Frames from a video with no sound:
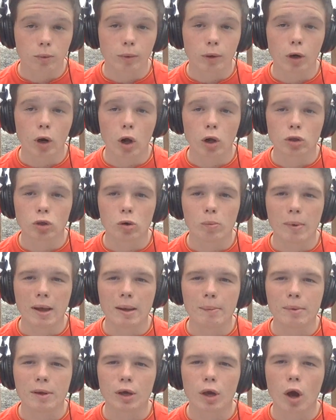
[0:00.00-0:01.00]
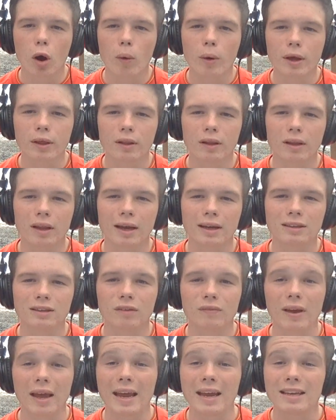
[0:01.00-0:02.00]
where Ronaldo may be going, the likes
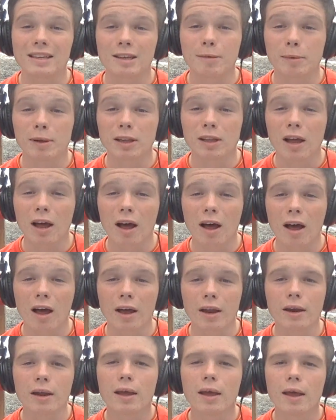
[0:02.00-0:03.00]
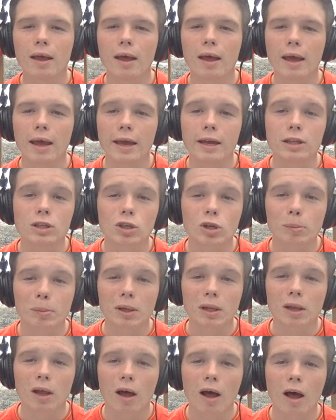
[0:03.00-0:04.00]
of AC Milan, Inter
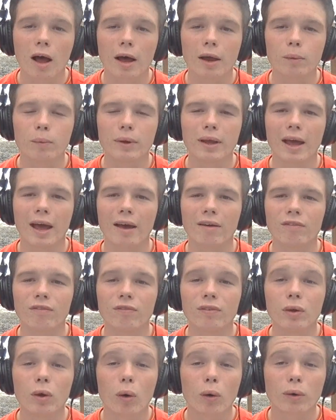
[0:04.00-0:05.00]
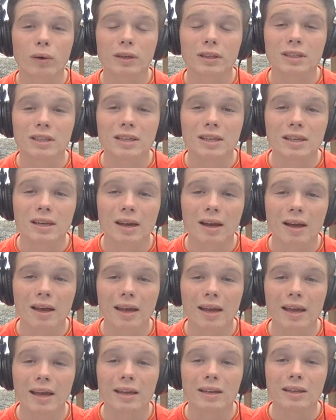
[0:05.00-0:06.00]
Milan. We have Fiorentina,
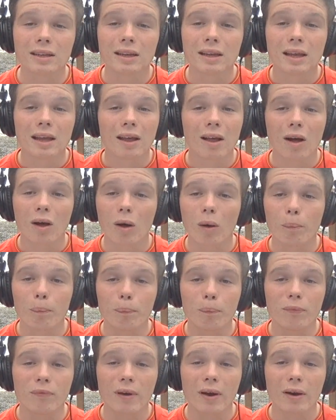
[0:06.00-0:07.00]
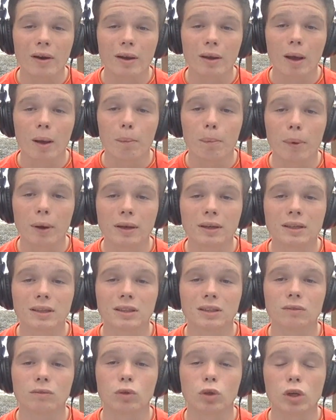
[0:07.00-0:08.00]
in a very
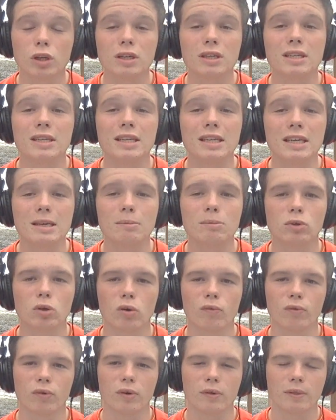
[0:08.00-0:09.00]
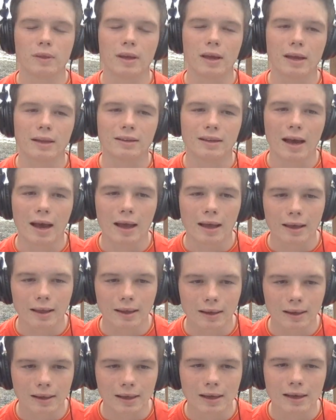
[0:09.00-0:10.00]
abundance of good teams over in the
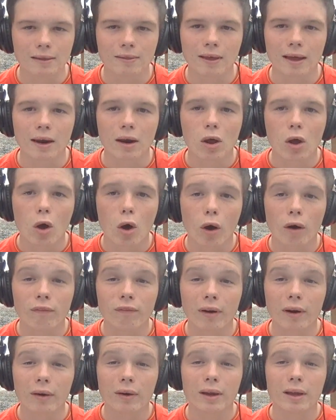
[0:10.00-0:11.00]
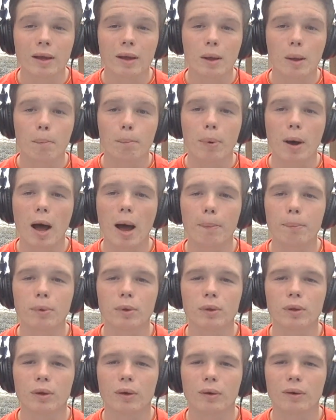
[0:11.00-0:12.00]
Italian league that are very
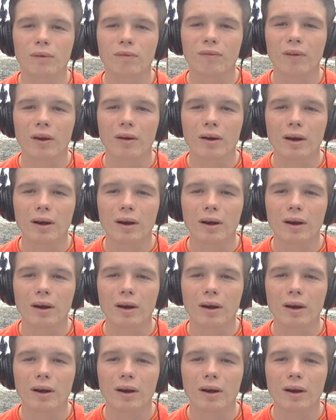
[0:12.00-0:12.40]
popular and